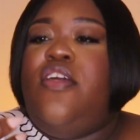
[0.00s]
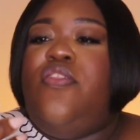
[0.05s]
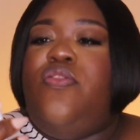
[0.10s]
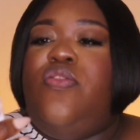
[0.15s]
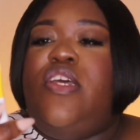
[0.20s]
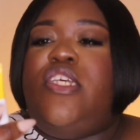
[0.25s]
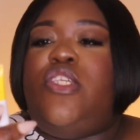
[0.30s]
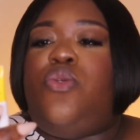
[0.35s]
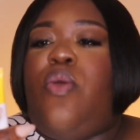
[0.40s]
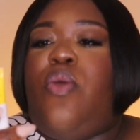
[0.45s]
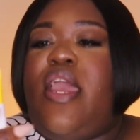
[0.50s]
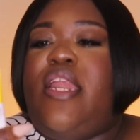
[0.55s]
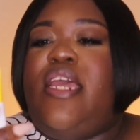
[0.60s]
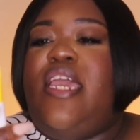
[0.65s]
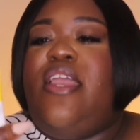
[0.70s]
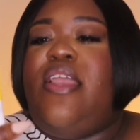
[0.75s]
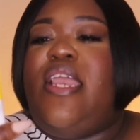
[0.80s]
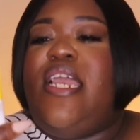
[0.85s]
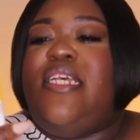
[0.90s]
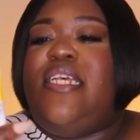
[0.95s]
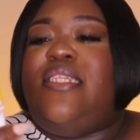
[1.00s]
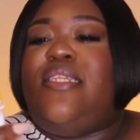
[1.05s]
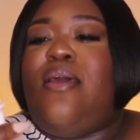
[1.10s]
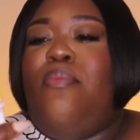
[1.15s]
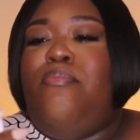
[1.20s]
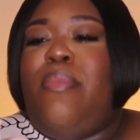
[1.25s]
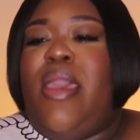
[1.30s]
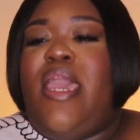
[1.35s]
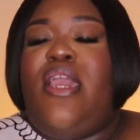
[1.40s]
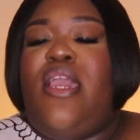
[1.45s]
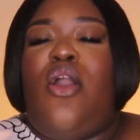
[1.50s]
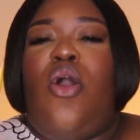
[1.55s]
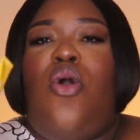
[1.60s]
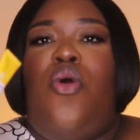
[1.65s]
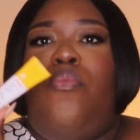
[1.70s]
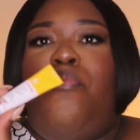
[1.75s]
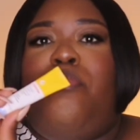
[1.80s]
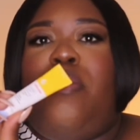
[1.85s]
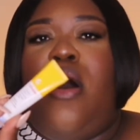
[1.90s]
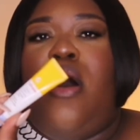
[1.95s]
this right here is the
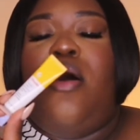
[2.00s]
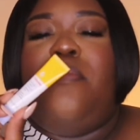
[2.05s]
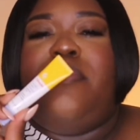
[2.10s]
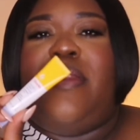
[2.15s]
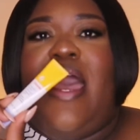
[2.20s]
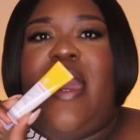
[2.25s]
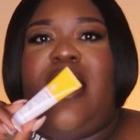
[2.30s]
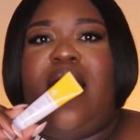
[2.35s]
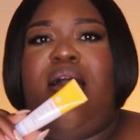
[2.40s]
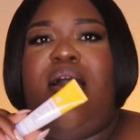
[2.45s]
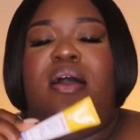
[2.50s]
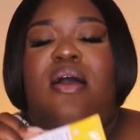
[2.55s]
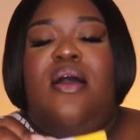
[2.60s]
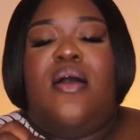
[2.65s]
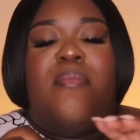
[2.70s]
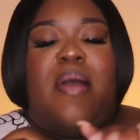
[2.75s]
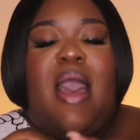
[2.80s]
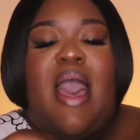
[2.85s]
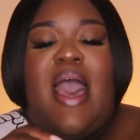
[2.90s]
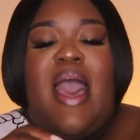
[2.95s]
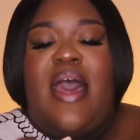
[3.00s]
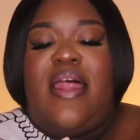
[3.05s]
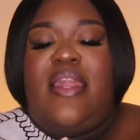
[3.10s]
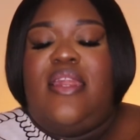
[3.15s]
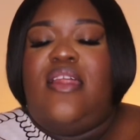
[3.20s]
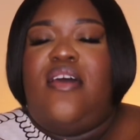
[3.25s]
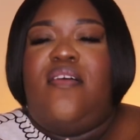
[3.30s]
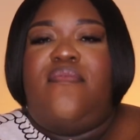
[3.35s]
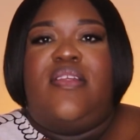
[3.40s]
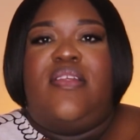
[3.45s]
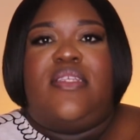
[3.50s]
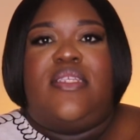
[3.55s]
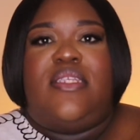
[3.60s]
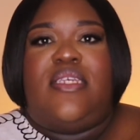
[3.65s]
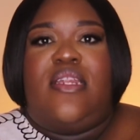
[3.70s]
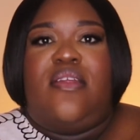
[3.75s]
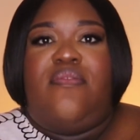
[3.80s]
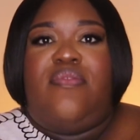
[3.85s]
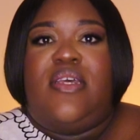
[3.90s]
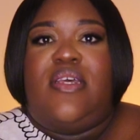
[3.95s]
MangoBalm.com. I love the
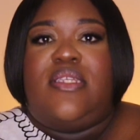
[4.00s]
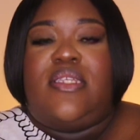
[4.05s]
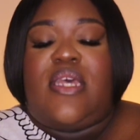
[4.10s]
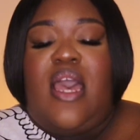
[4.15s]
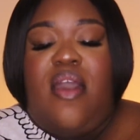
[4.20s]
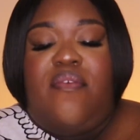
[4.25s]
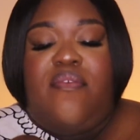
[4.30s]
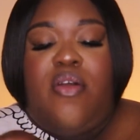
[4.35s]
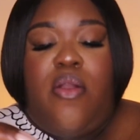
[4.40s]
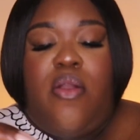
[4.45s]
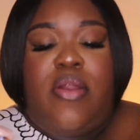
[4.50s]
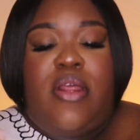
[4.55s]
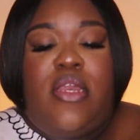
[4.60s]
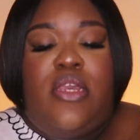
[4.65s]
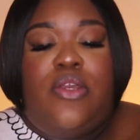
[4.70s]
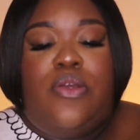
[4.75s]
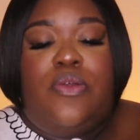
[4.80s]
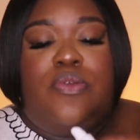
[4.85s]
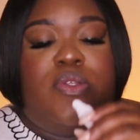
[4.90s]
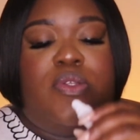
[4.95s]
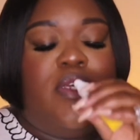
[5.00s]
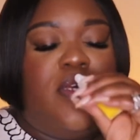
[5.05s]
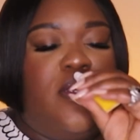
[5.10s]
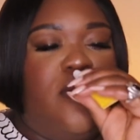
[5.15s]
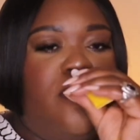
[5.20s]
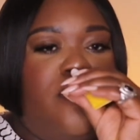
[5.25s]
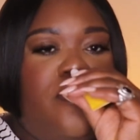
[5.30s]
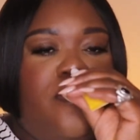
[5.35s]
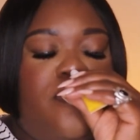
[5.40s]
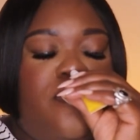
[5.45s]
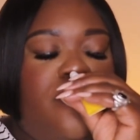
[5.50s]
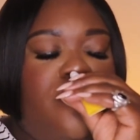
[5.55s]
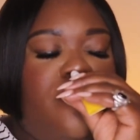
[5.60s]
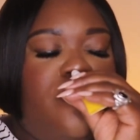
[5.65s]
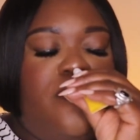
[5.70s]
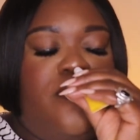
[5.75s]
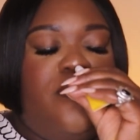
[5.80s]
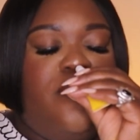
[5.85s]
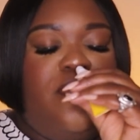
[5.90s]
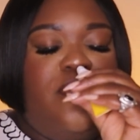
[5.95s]
scent of this. I've already used it.
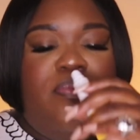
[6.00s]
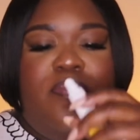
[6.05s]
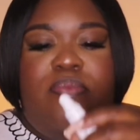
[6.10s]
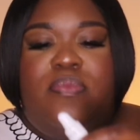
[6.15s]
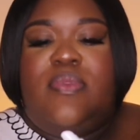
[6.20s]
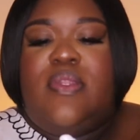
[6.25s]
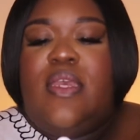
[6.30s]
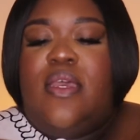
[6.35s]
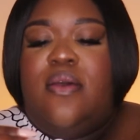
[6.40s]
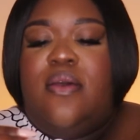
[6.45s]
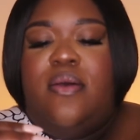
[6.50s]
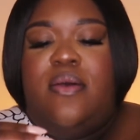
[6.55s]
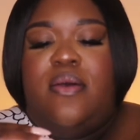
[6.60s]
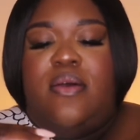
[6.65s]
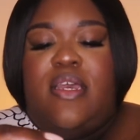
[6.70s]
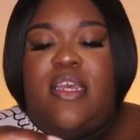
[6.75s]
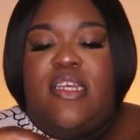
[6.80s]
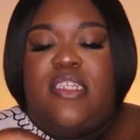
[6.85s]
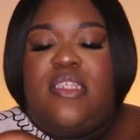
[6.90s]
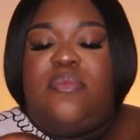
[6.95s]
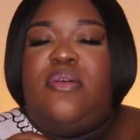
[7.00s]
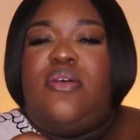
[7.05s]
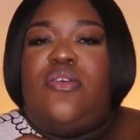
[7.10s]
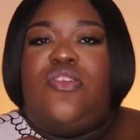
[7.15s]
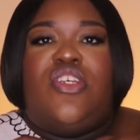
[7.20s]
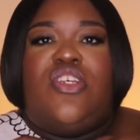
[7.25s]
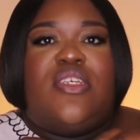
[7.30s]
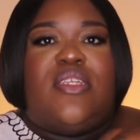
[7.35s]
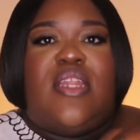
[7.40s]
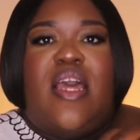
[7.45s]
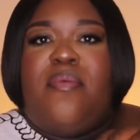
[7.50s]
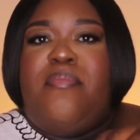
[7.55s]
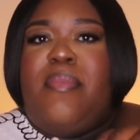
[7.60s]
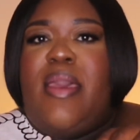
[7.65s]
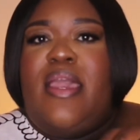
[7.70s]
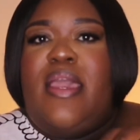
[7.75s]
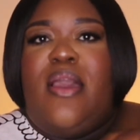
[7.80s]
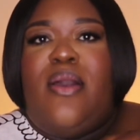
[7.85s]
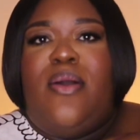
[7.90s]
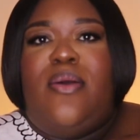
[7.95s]
Oh, it smells just like
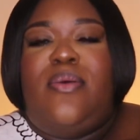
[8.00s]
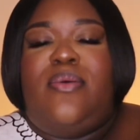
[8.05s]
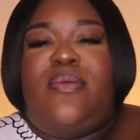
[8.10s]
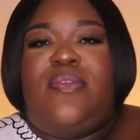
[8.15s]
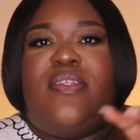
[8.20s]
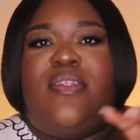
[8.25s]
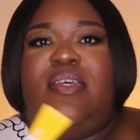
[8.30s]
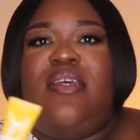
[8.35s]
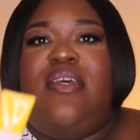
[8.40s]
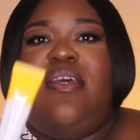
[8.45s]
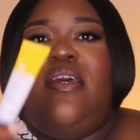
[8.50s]
mangoes.